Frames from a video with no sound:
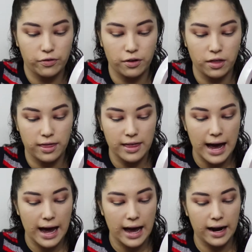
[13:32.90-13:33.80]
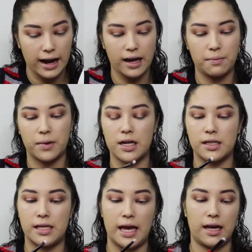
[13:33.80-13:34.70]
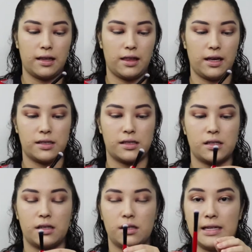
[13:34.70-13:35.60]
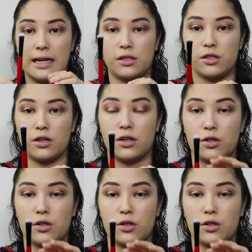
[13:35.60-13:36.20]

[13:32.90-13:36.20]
for that, I am gonna take this denser,